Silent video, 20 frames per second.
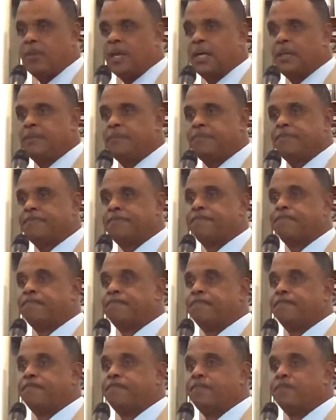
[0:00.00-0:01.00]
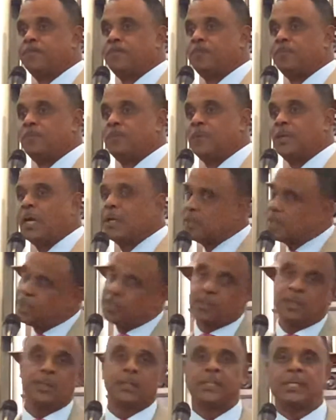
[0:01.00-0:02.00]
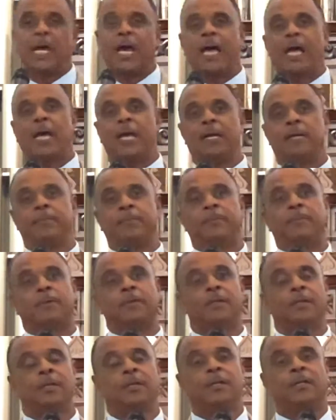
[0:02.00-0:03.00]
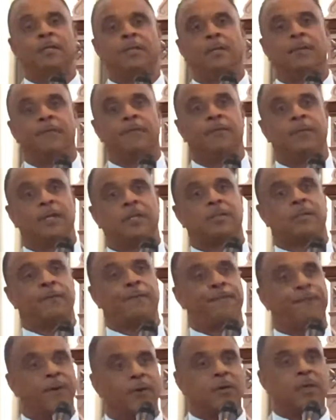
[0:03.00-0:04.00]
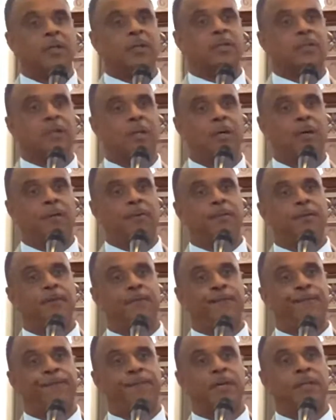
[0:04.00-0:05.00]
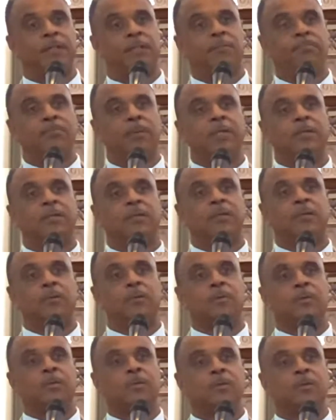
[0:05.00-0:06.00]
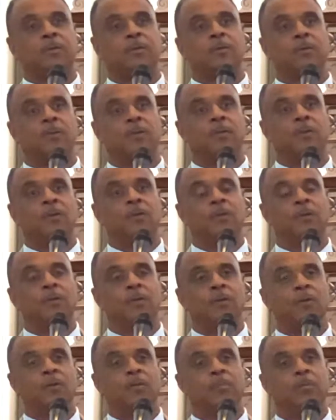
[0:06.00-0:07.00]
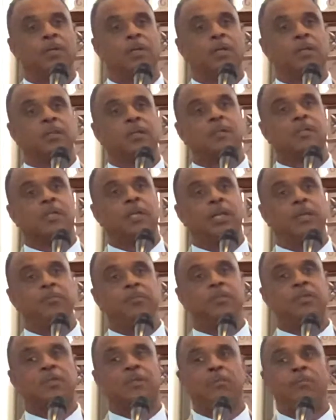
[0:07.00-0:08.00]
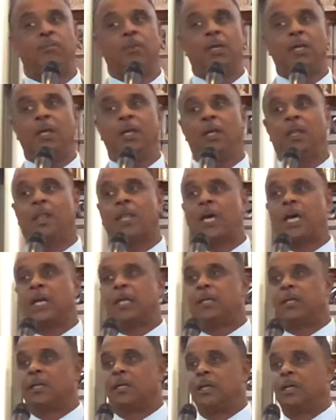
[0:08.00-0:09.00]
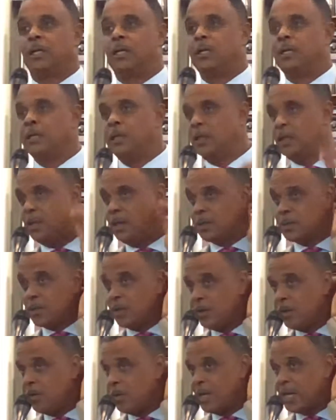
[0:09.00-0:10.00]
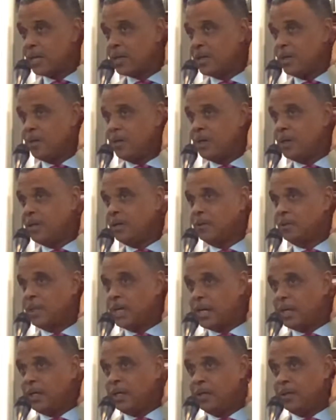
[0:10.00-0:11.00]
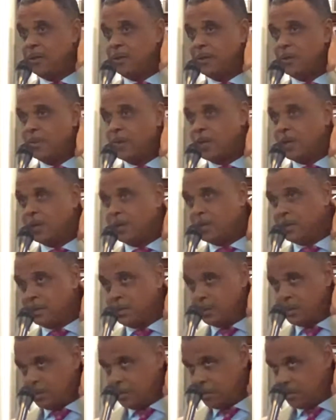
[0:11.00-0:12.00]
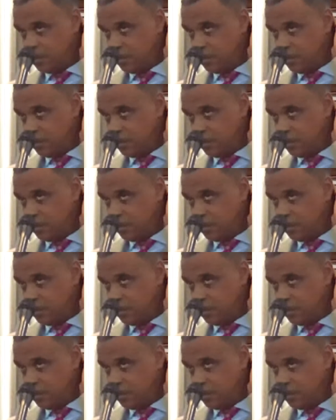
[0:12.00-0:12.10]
amen? I say it's a good time for us to focus on the fundamentals. Because it seems to me that there's a whole lot going on out here in the world.